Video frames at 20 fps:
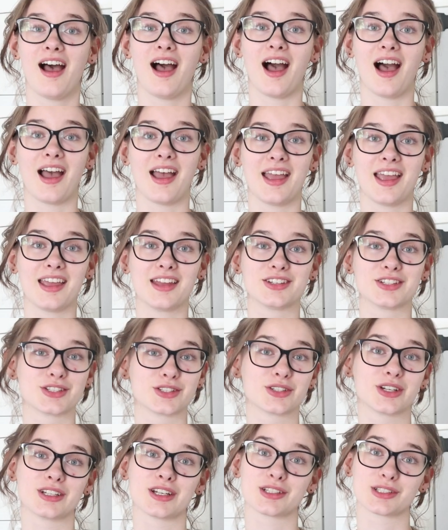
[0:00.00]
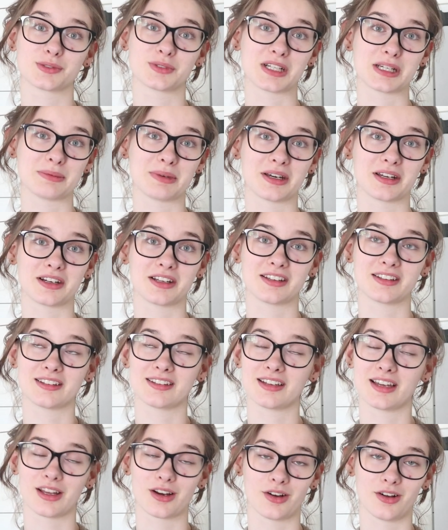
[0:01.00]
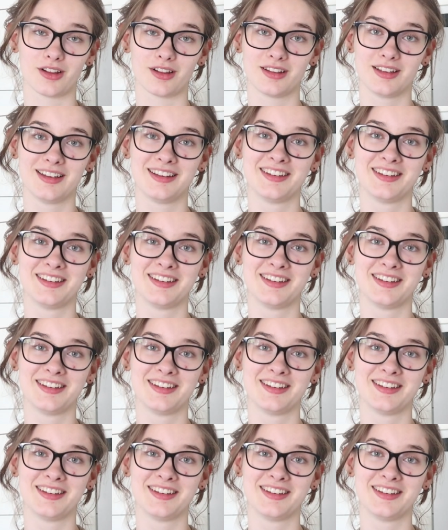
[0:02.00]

I just try not to worry about it at all.